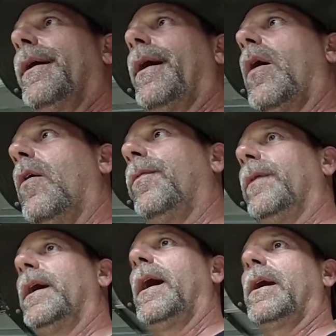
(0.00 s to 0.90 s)

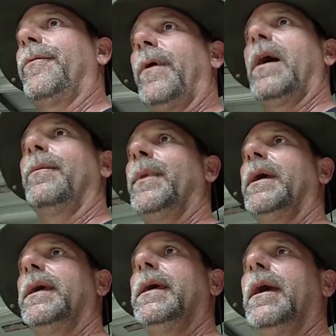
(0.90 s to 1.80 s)
hopefully I can find
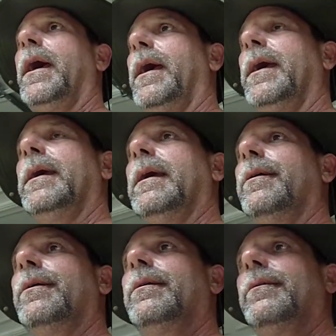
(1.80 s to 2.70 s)
me a
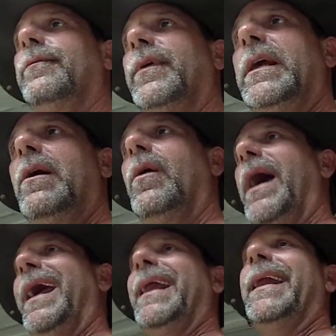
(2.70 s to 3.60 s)
video
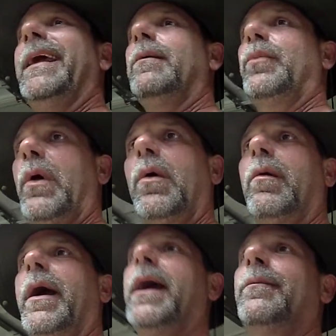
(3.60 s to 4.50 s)
editing
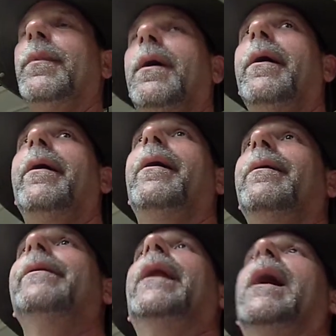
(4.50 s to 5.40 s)
program
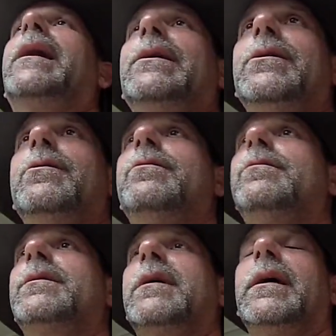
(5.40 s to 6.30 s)
that I can
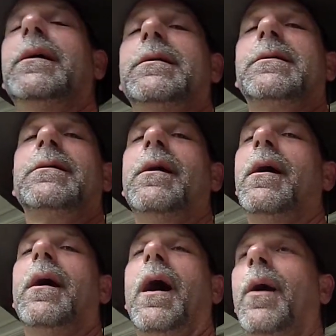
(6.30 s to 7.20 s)
use, because
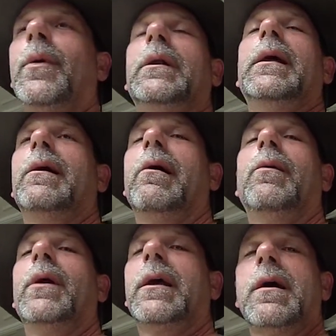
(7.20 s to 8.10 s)
I'm illiterate
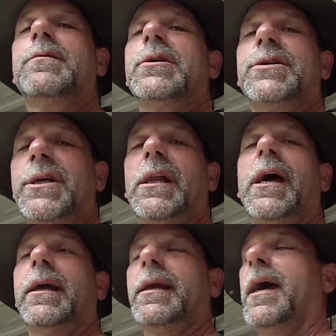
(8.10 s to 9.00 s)
when it comes to shit
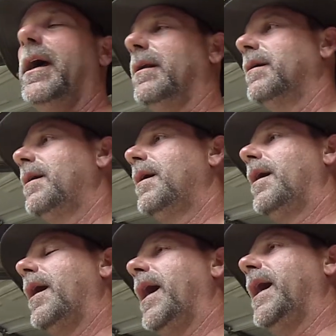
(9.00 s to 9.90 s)
like that,
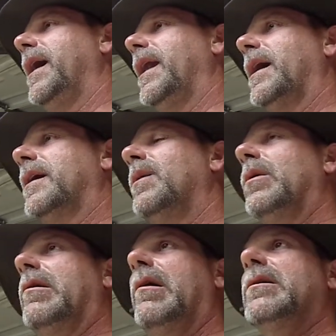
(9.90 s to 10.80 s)
and I come
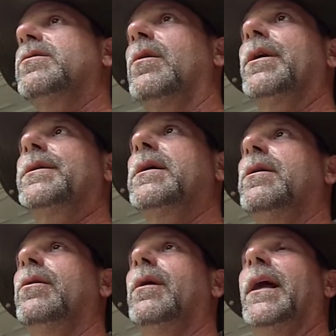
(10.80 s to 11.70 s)
across one or
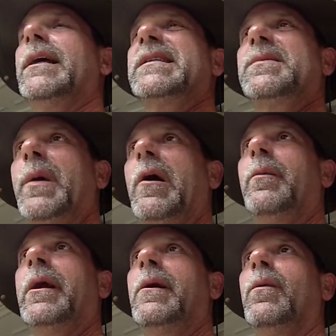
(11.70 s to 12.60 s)
two and I
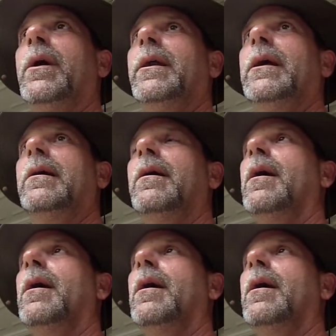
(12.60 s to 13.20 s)
experiment with it.